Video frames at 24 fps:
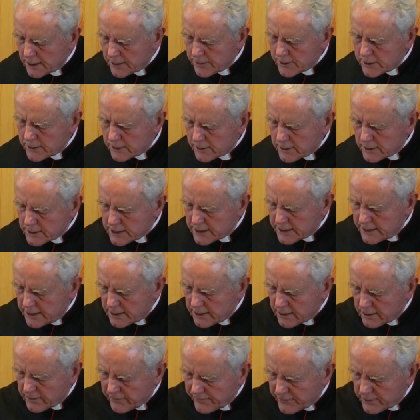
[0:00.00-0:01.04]
which you can see
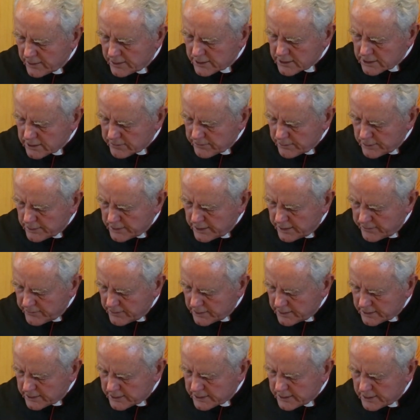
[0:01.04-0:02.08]
that the philosopher, believer
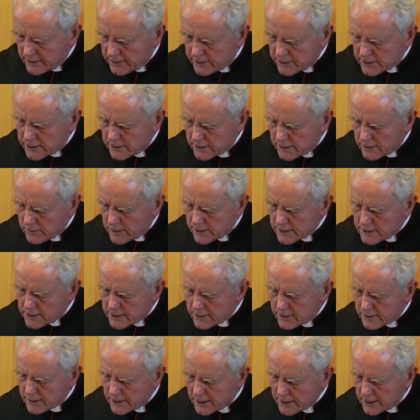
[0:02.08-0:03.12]
and theologian are the ones
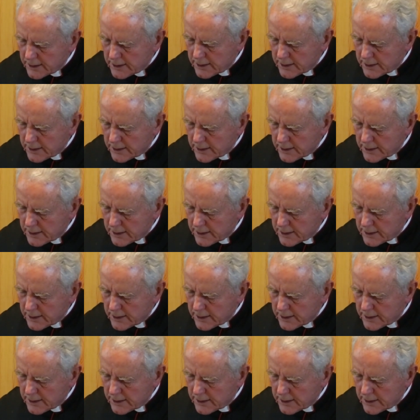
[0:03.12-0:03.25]
that